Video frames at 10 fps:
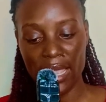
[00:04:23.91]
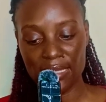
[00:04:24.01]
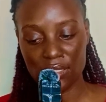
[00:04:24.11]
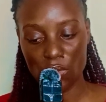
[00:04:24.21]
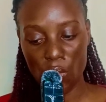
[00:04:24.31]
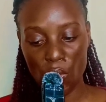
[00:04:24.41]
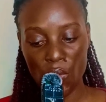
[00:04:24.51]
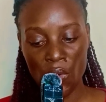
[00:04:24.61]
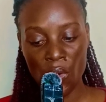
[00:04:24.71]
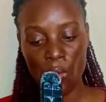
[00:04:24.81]
And
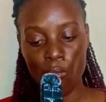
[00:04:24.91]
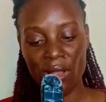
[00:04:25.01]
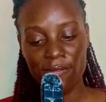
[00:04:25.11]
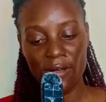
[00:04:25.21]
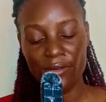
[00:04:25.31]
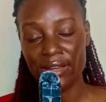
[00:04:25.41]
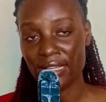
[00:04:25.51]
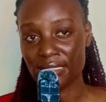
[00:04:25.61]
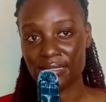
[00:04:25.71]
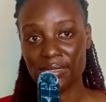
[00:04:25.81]
so Wellfound
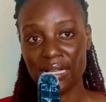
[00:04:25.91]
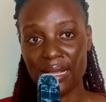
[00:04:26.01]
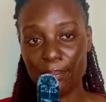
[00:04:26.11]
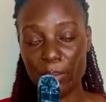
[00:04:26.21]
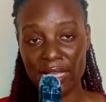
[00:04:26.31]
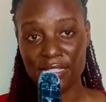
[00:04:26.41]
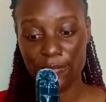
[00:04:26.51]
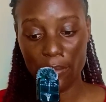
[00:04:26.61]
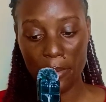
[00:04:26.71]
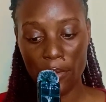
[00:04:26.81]
is best
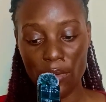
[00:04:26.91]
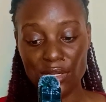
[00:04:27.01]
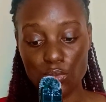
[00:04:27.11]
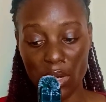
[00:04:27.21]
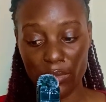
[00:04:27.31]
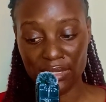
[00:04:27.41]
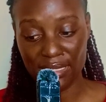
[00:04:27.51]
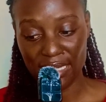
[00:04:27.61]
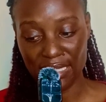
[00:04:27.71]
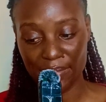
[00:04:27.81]
for people who want to work with
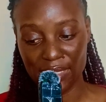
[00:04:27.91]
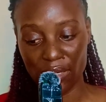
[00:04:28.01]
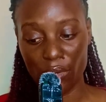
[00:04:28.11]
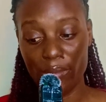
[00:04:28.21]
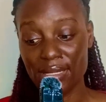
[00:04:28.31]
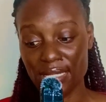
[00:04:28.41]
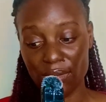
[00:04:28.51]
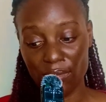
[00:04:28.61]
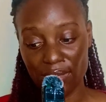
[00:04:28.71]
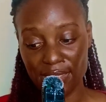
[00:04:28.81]
startups and growing
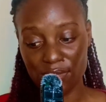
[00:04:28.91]
technology.